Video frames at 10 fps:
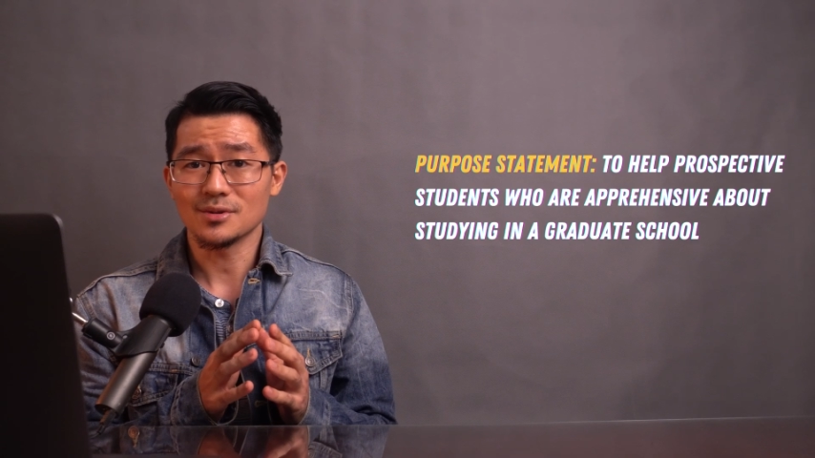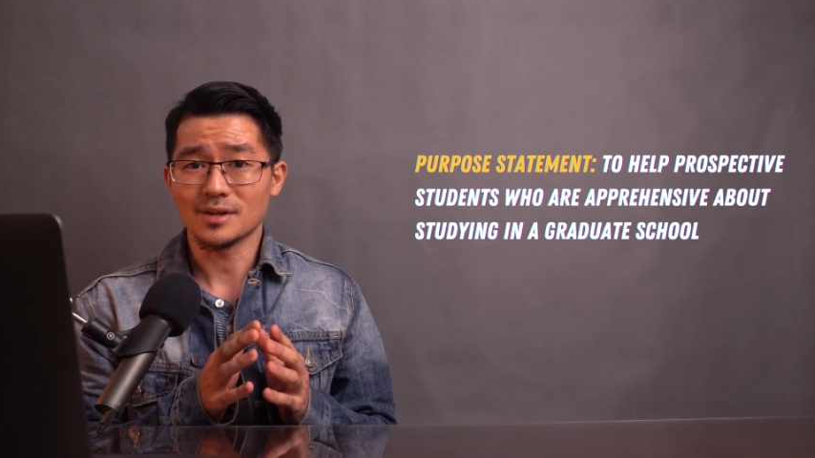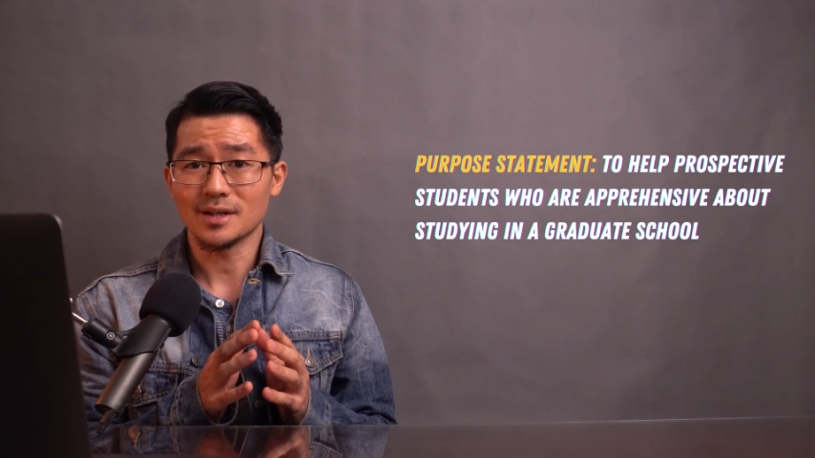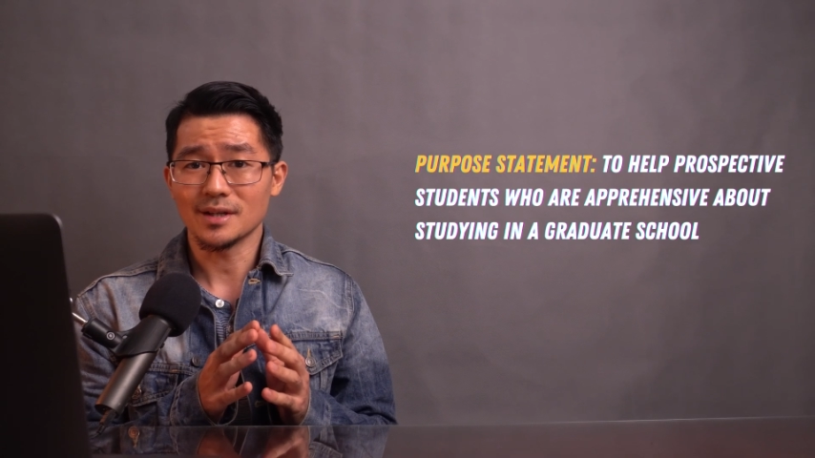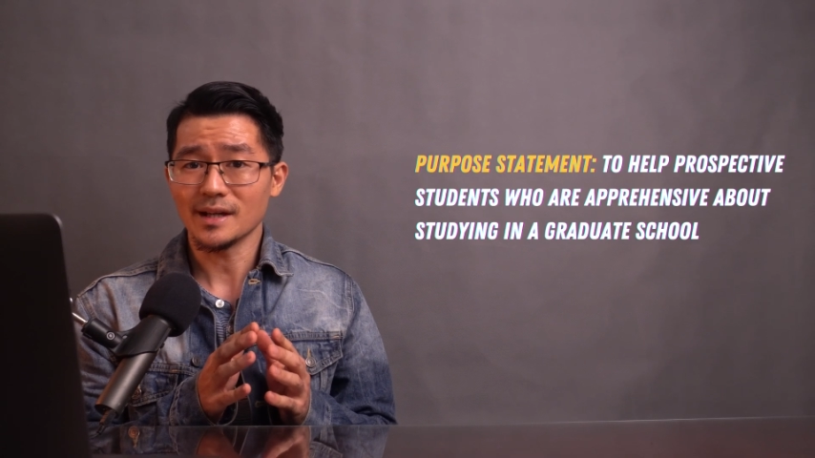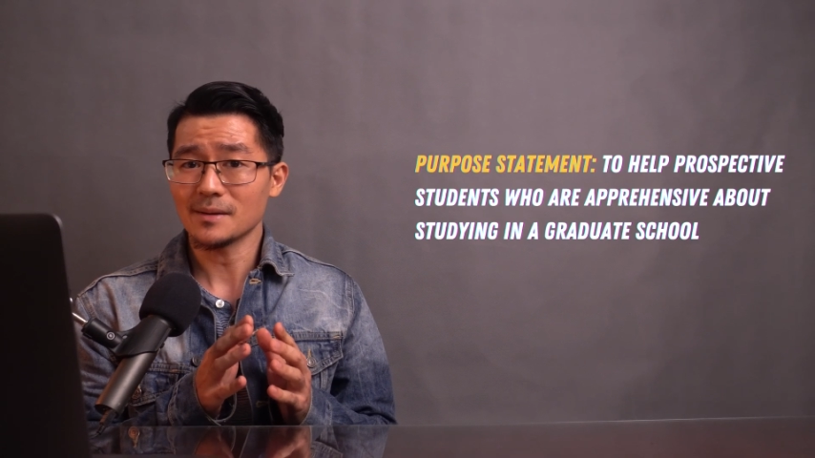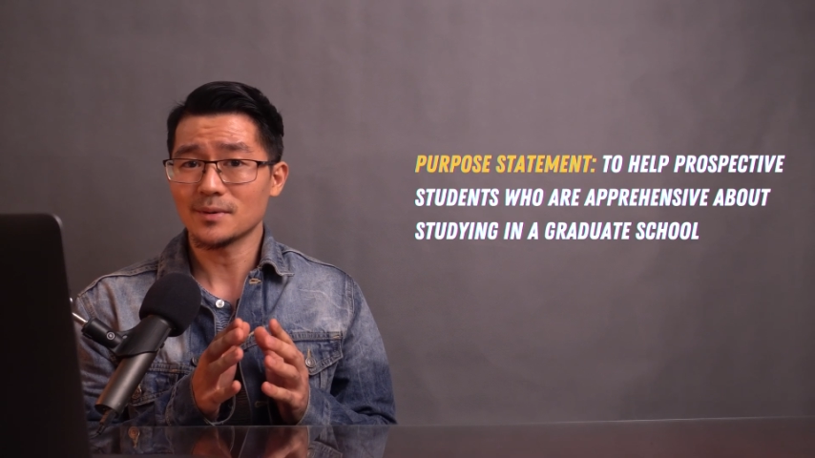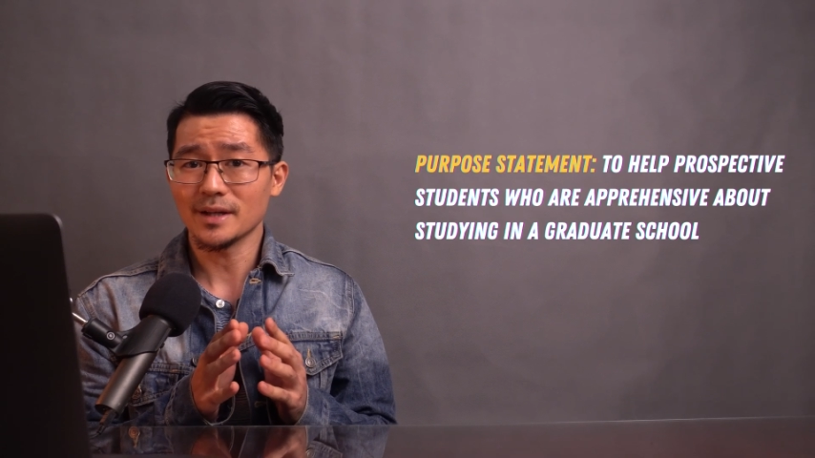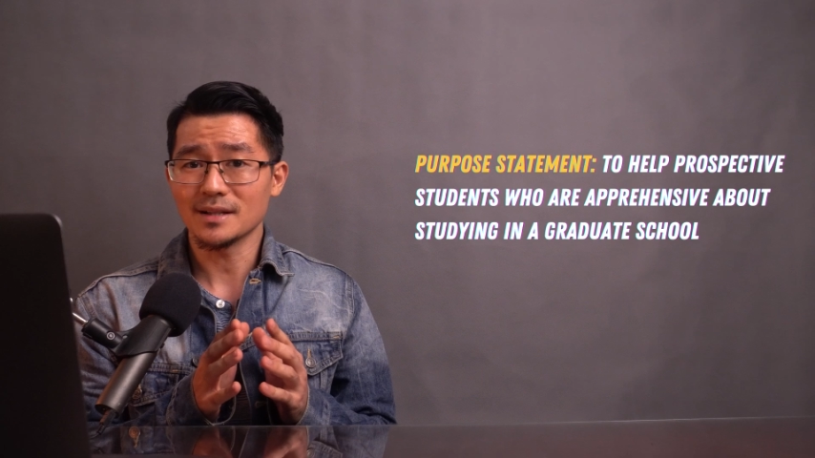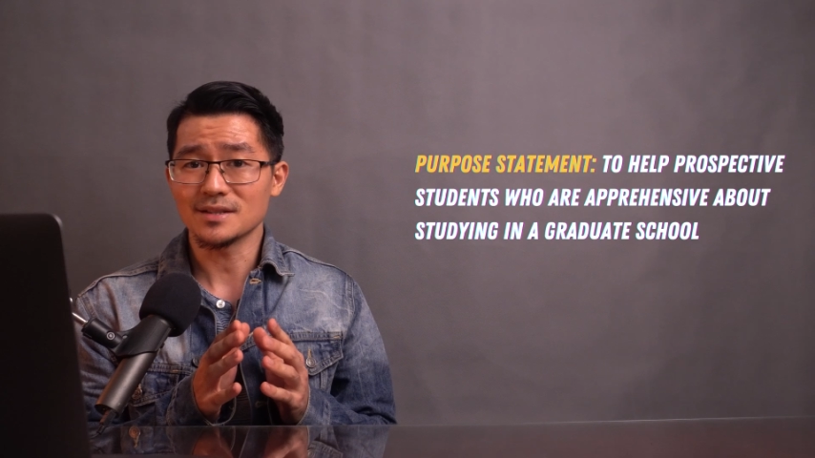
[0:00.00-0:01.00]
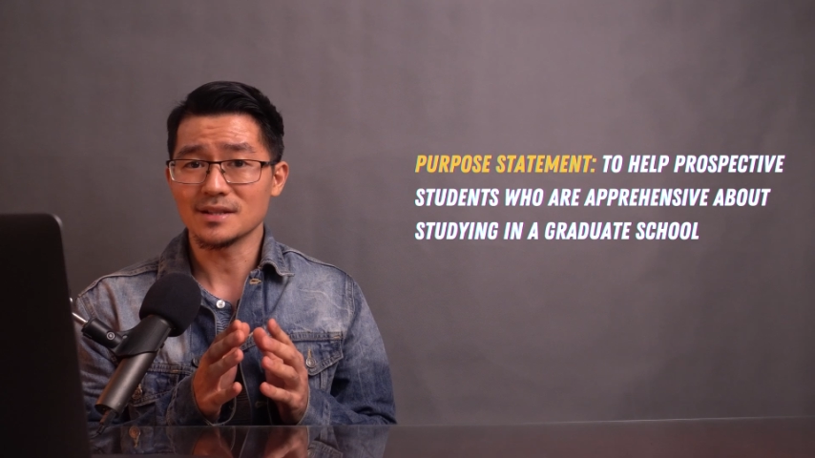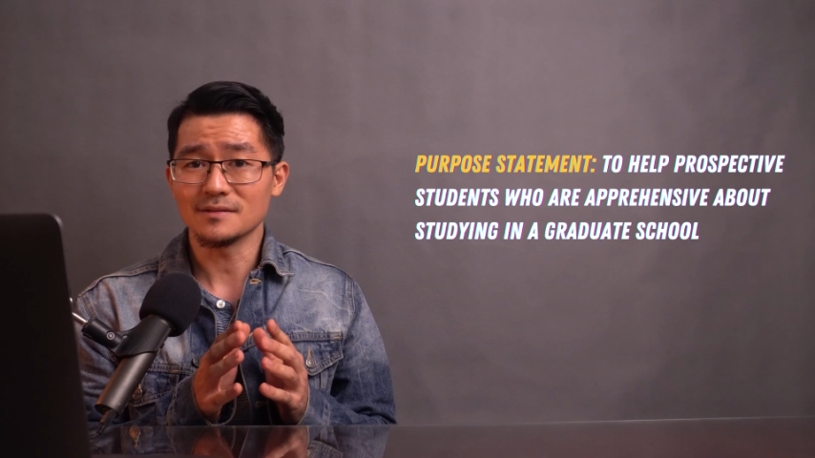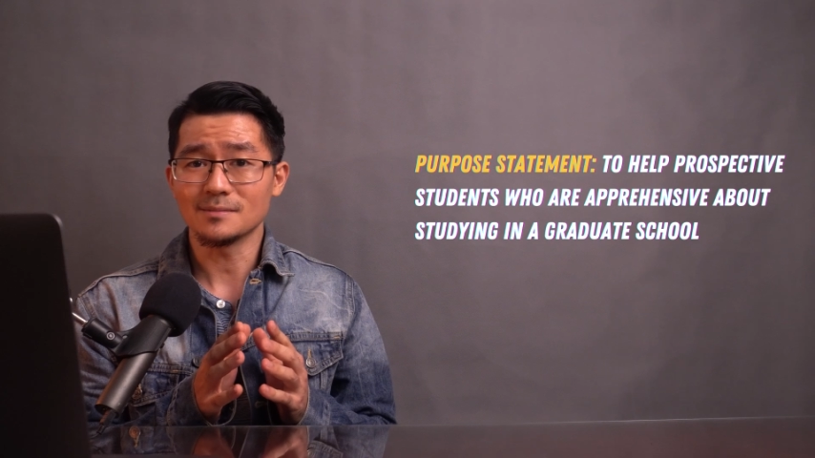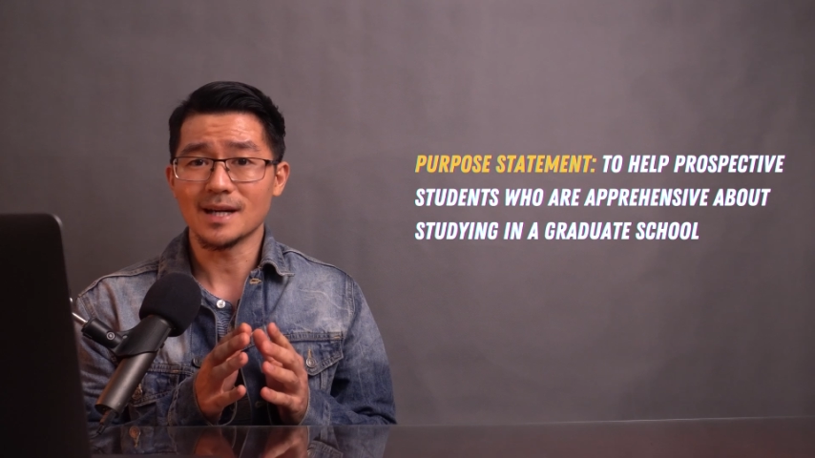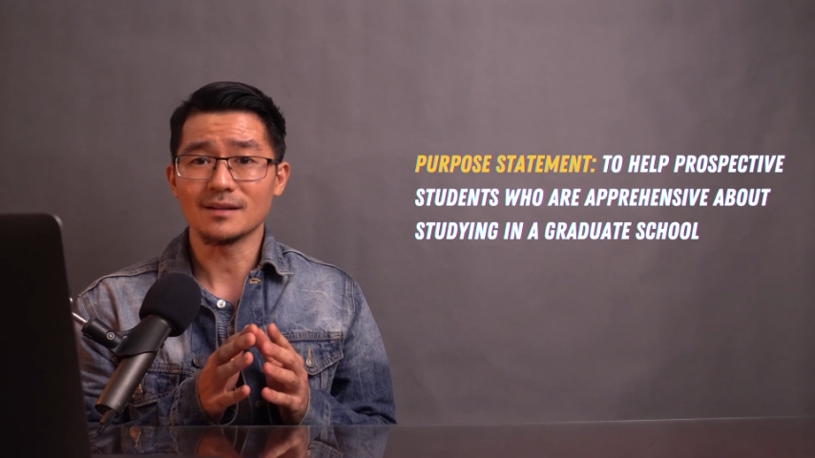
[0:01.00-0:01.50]
who are
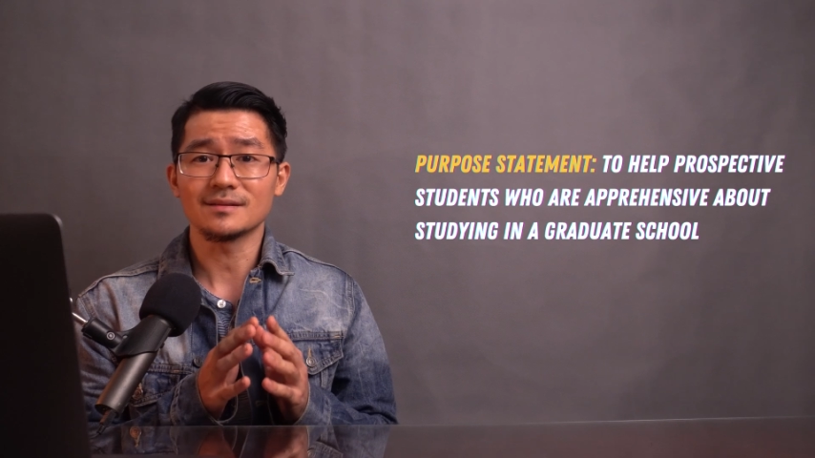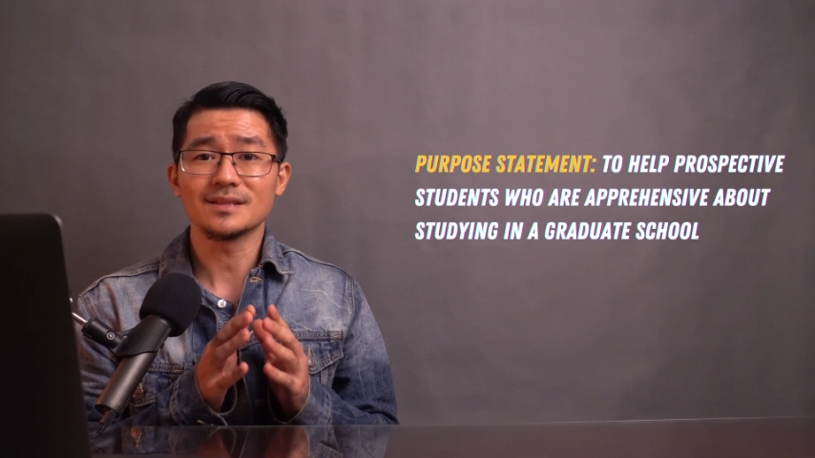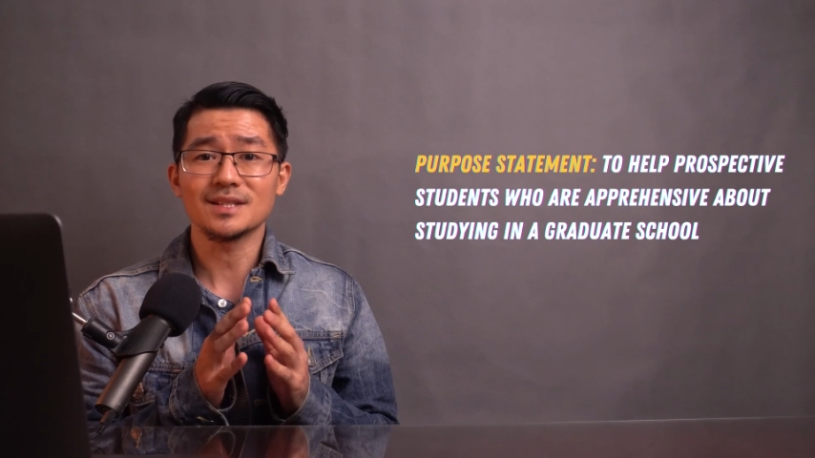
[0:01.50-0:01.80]
apprehensive about